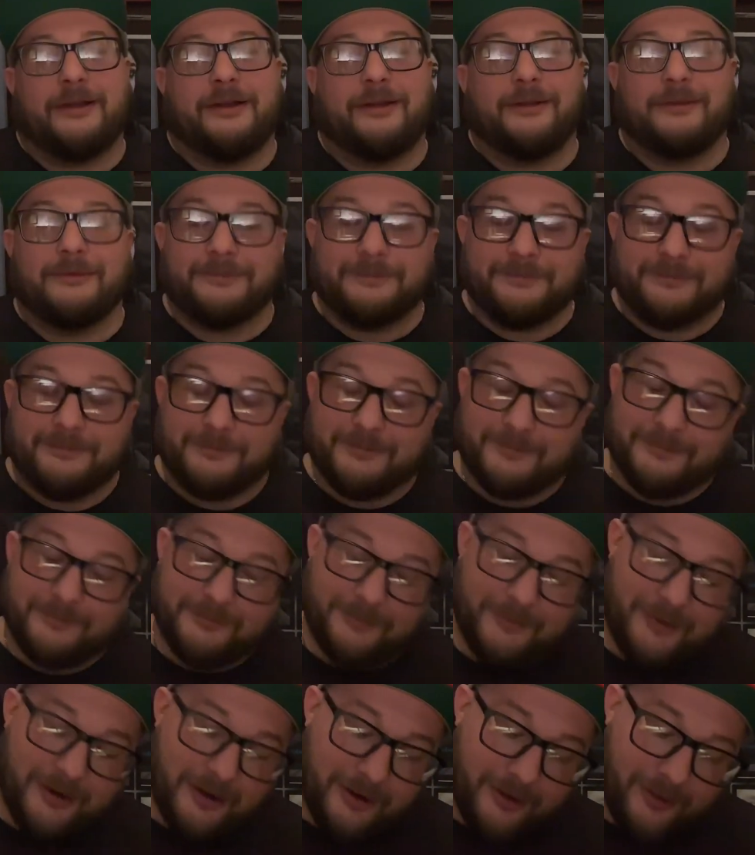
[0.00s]
Well,
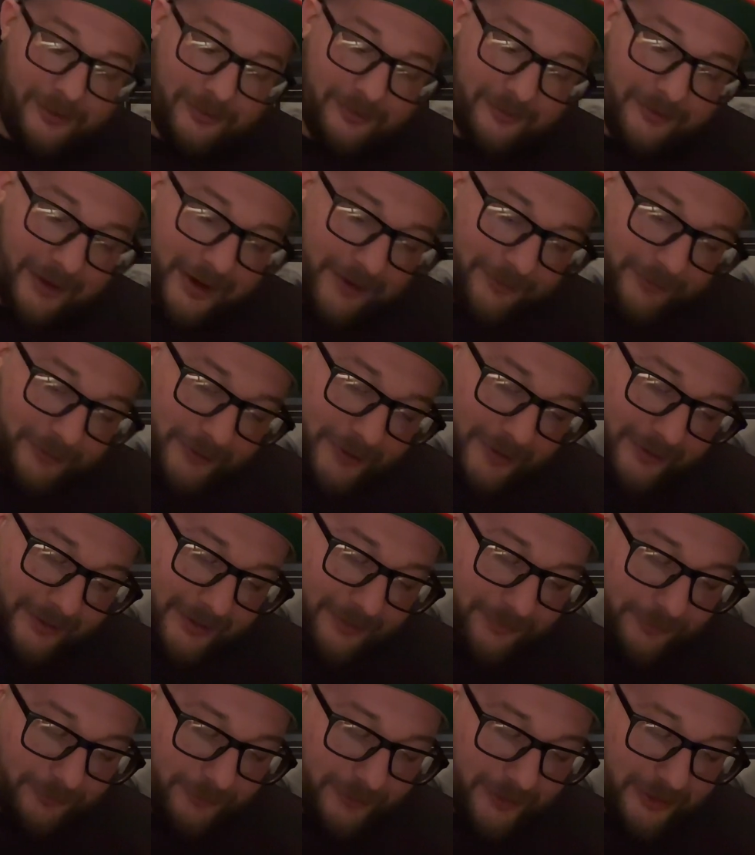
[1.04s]
after
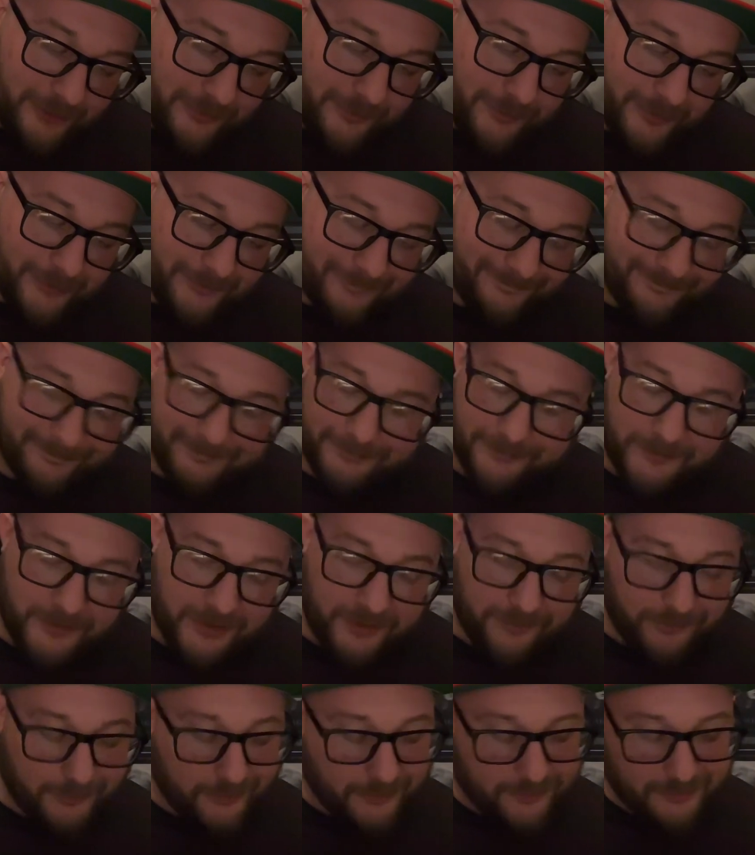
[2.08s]
I left Reedsville,
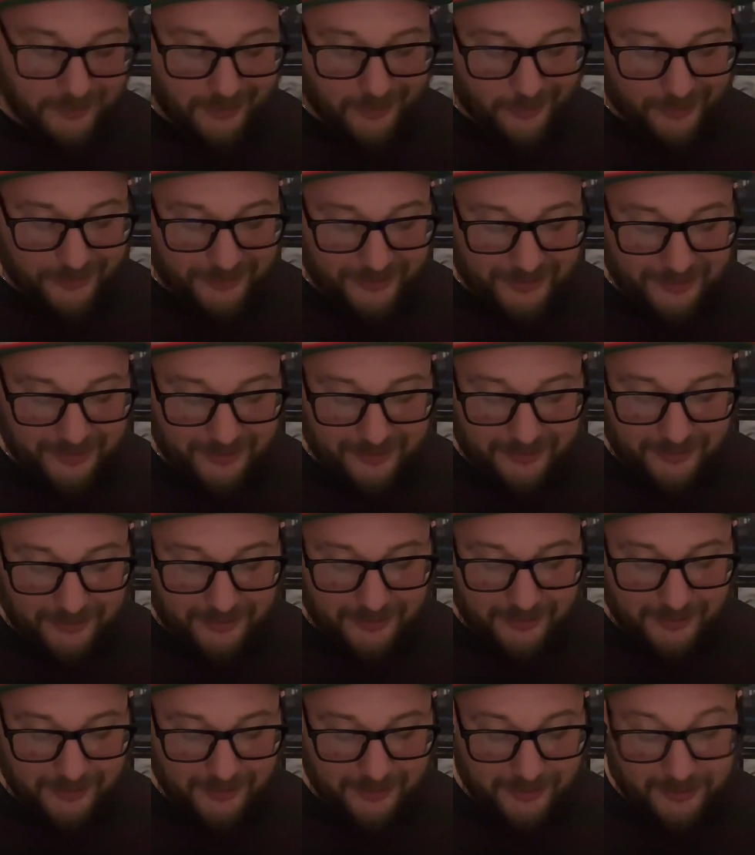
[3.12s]
life wasn't always
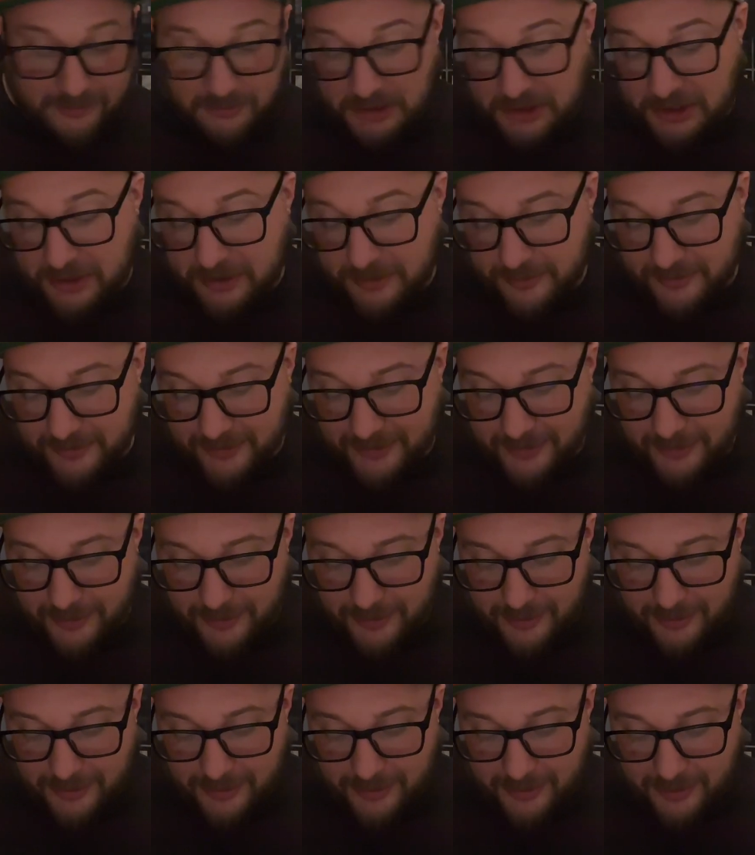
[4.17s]
easy. And like you
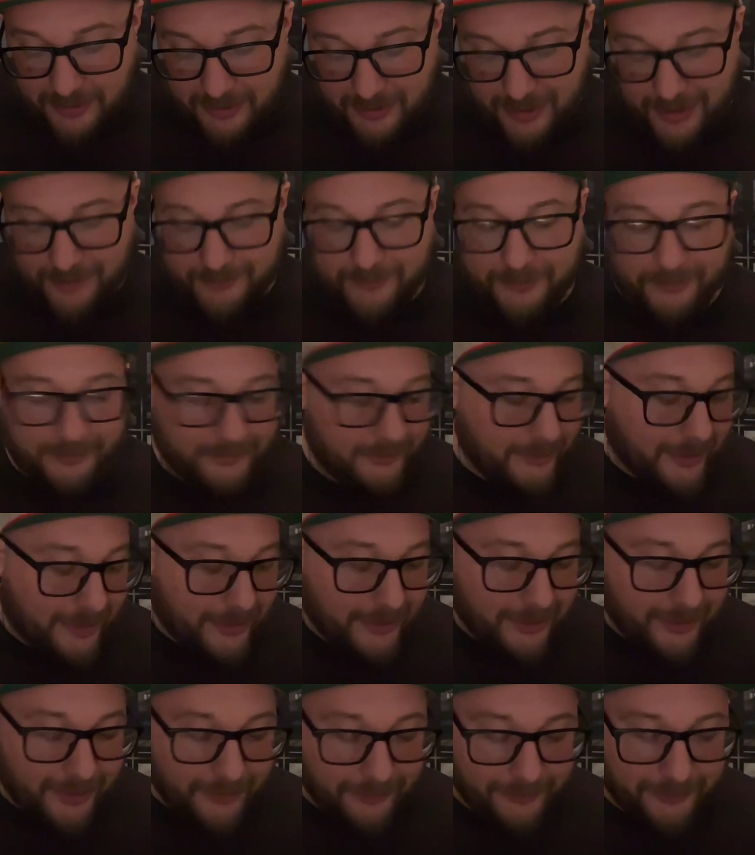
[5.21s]
said, you have to learn
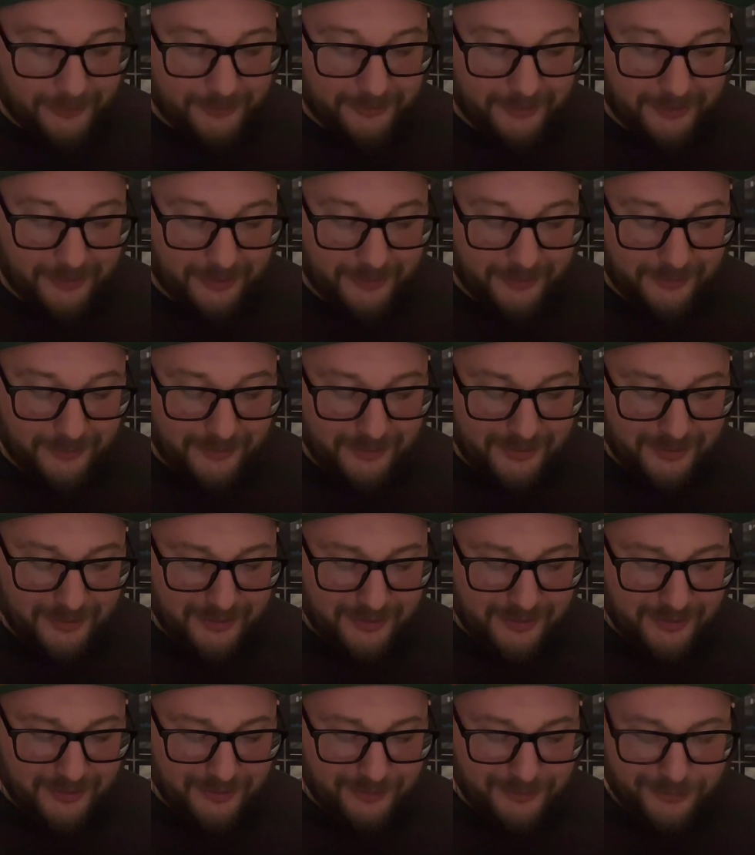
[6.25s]
how to handle yourself.
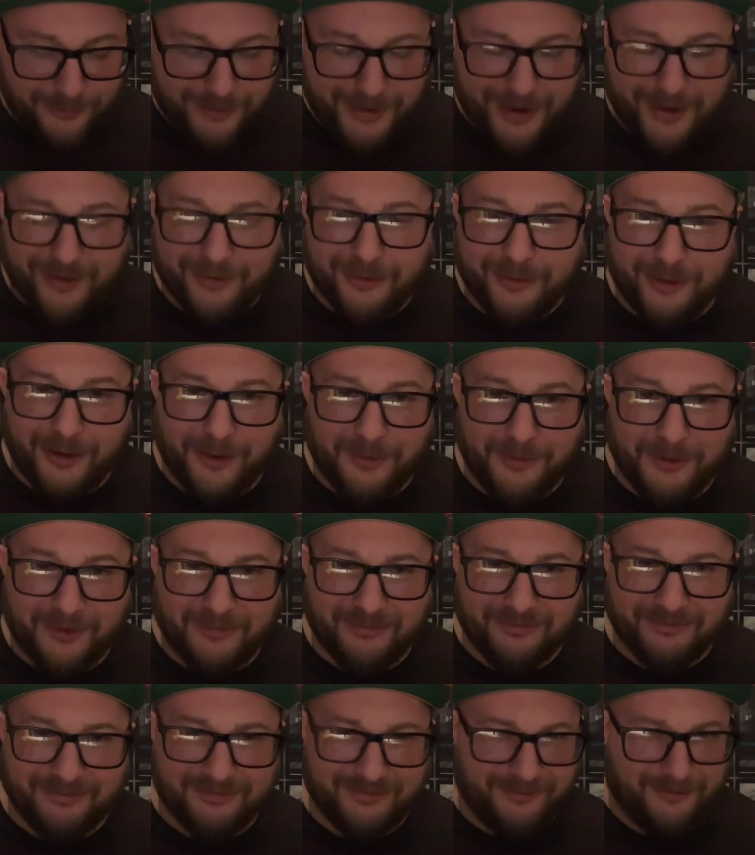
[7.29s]
Dude had it
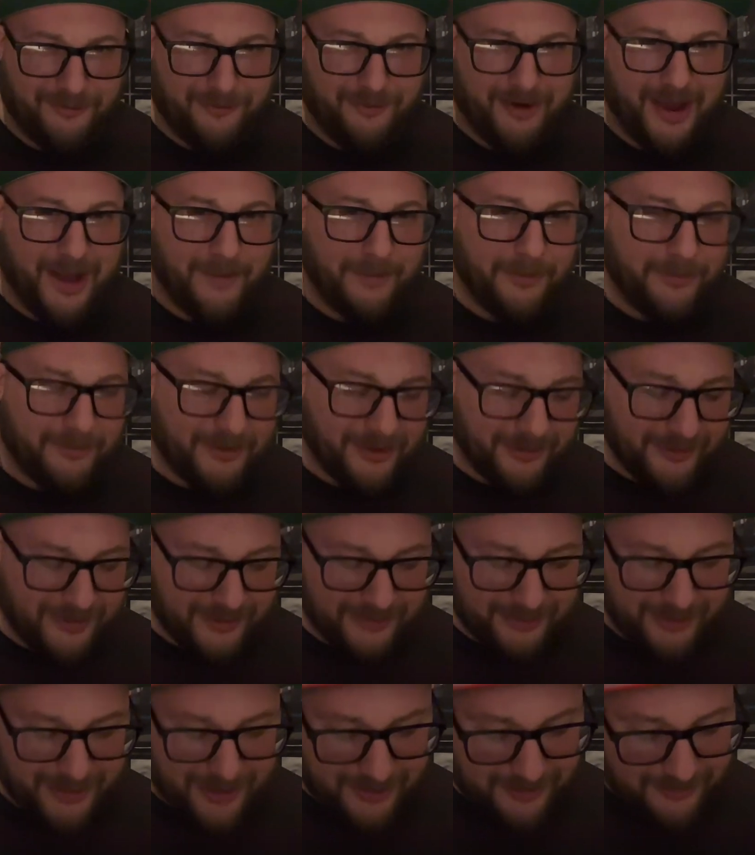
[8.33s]
coming. Grabbing me
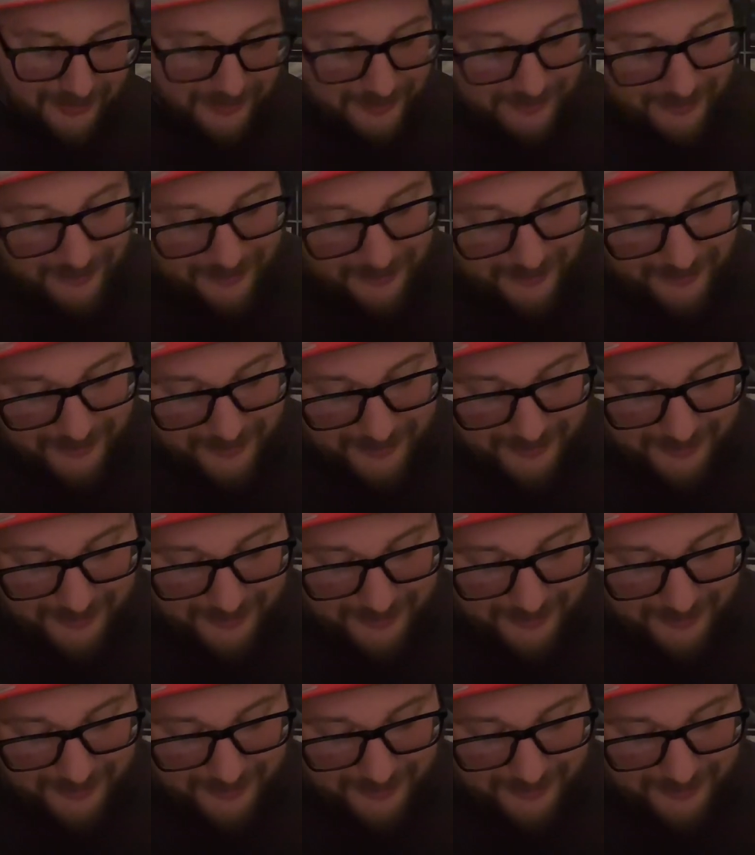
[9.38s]
like that?